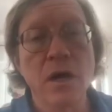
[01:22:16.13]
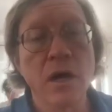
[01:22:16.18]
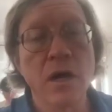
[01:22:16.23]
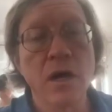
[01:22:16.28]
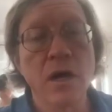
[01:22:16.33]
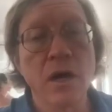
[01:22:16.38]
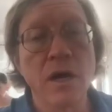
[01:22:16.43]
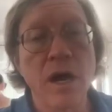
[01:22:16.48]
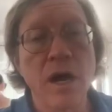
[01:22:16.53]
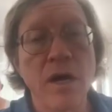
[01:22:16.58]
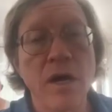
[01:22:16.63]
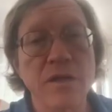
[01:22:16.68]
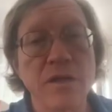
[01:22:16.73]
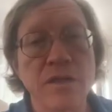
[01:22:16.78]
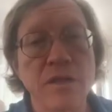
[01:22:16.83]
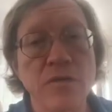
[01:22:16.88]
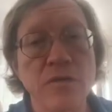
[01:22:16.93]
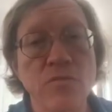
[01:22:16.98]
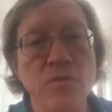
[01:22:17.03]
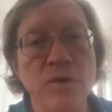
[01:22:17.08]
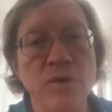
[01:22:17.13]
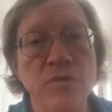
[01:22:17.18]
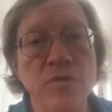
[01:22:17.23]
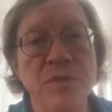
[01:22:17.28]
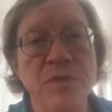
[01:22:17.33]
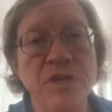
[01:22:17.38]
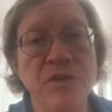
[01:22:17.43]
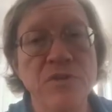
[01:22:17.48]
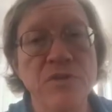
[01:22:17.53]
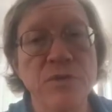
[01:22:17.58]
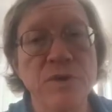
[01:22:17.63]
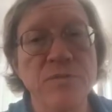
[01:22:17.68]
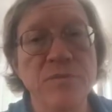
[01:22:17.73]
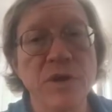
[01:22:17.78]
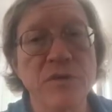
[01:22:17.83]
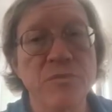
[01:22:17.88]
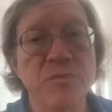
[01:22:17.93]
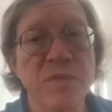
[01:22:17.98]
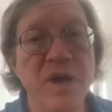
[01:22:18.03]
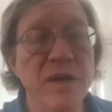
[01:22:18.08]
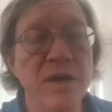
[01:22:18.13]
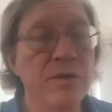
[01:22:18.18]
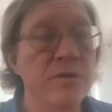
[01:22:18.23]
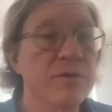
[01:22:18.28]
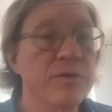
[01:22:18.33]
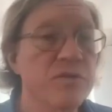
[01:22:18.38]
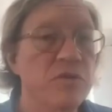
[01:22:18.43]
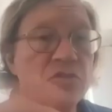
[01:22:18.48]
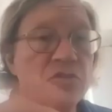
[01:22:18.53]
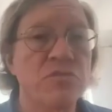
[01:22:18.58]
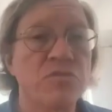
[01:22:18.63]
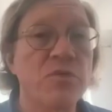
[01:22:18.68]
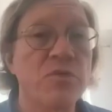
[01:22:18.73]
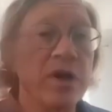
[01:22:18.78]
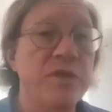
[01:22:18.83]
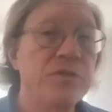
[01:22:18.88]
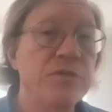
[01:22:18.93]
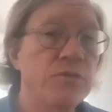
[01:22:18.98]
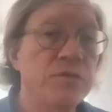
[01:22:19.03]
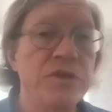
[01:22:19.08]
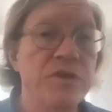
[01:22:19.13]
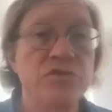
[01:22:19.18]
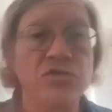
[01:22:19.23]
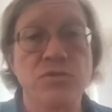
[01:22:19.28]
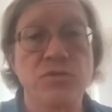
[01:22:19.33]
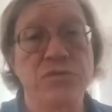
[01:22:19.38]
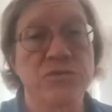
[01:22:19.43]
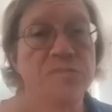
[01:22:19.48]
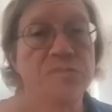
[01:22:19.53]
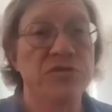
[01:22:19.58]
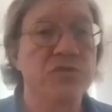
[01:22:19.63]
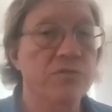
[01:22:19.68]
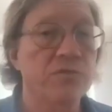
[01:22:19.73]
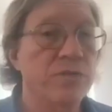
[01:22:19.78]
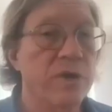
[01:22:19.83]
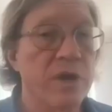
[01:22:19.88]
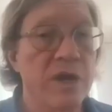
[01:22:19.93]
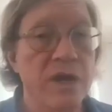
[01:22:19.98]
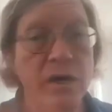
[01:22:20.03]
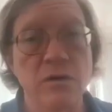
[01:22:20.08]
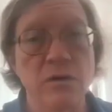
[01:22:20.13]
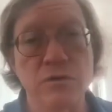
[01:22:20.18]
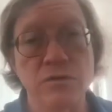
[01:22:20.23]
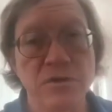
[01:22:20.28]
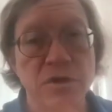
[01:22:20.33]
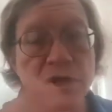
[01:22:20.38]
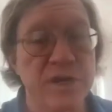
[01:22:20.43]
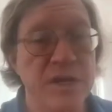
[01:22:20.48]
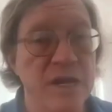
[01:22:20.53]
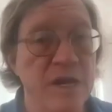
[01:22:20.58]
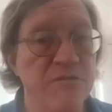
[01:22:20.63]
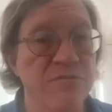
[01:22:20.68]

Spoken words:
I think we would be doing much better to spread the resources around and have